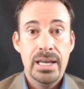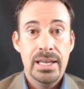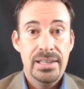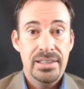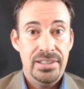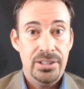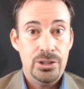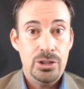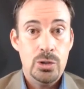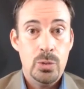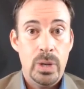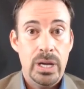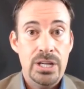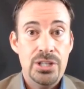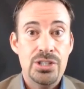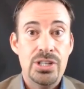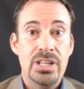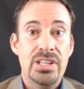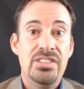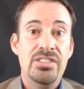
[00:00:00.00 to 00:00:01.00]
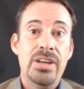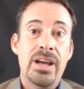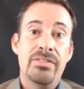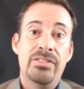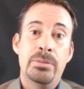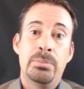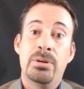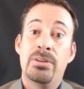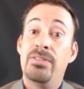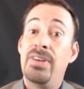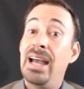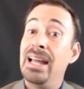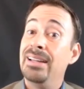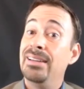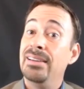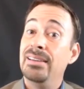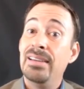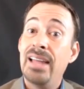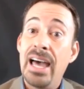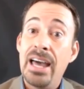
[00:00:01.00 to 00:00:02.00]
situations. You have to provide a
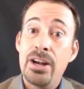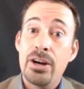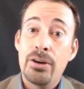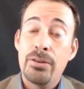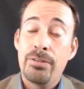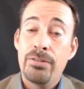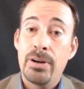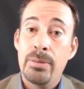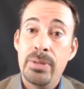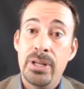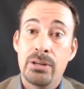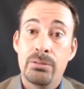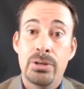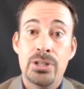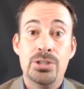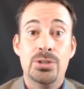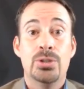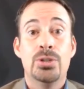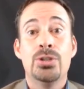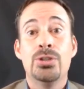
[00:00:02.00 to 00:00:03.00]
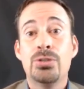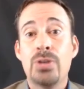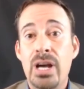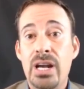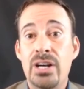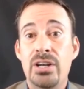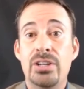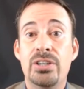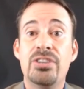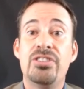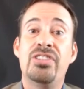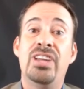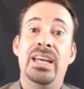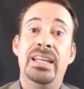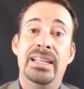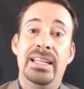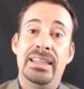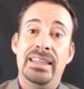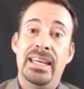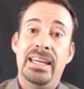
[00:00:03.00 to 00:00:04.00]
letter from the original creditor
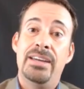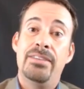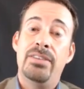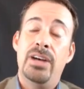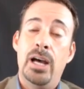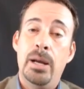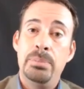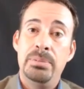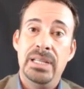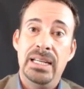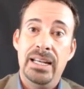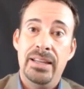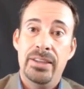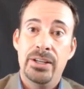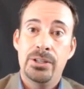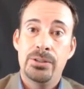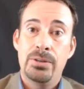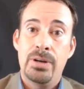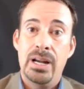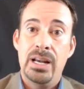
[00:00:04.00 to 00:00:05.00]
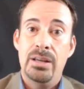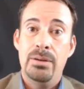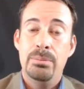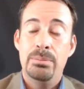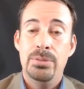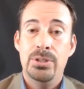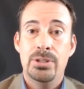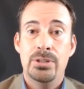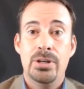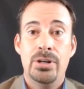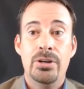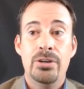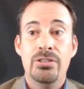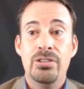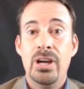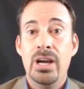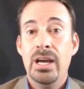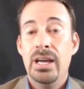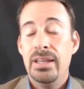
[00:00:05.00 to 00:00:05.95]
saying that they have updated the credit bureaus,